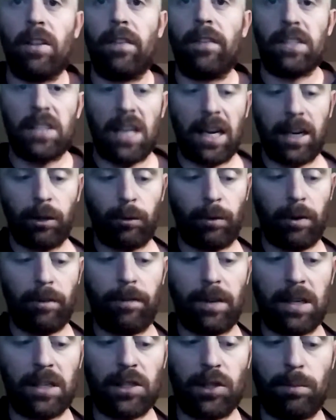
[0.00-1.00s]
Then the second
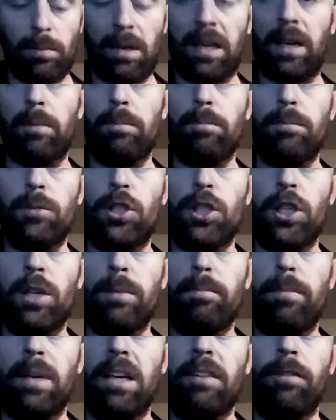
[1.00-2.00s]
riff is you make a
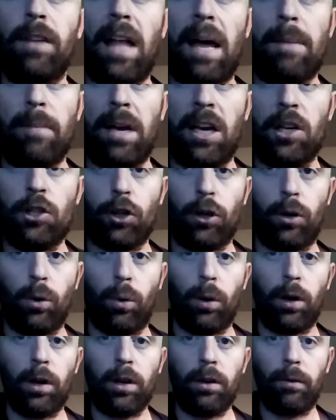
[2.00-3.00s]
B flat major
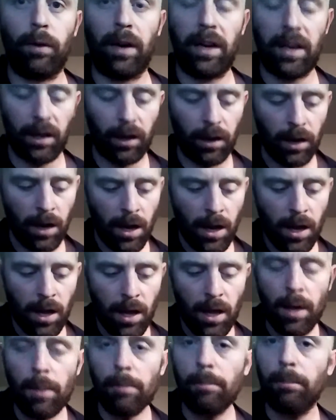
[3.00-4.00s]
chord right here,
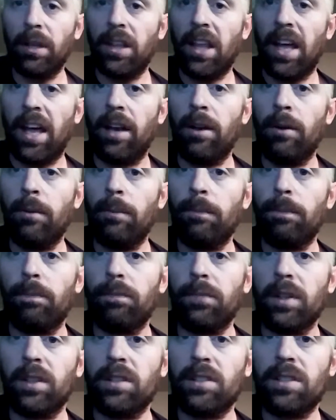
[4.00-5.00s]
but then
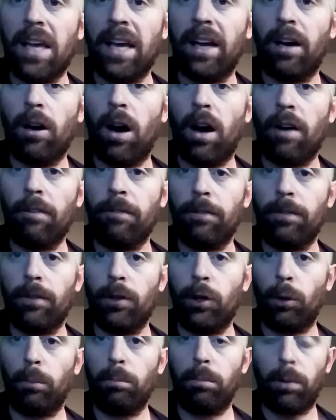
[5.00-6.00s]
take off
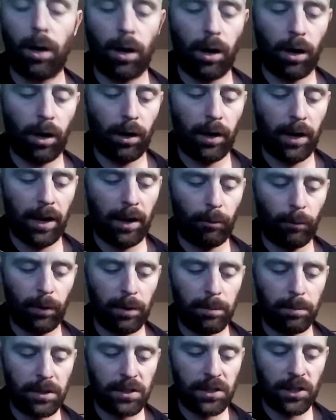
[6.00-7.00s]
your bar and
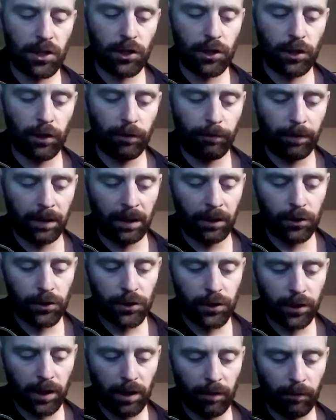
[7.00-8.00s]
reposition your
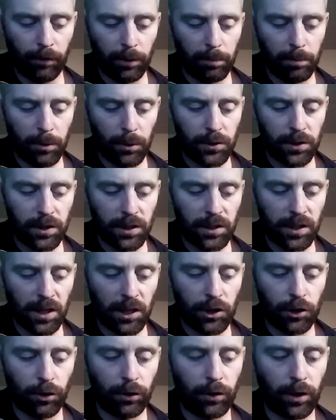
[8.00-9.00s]
fingers to cover the most
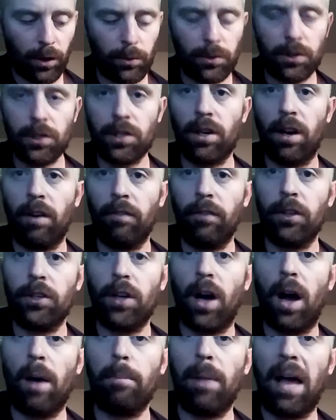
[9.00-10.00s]
essential notes of the
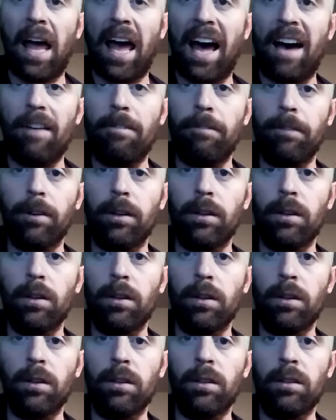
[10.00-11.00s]
top half,
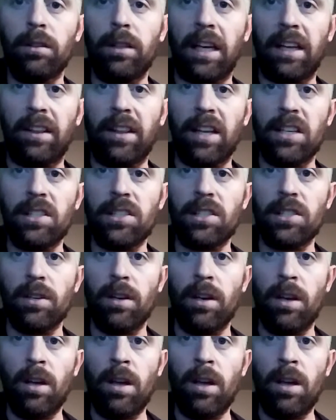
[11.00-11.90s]
like this,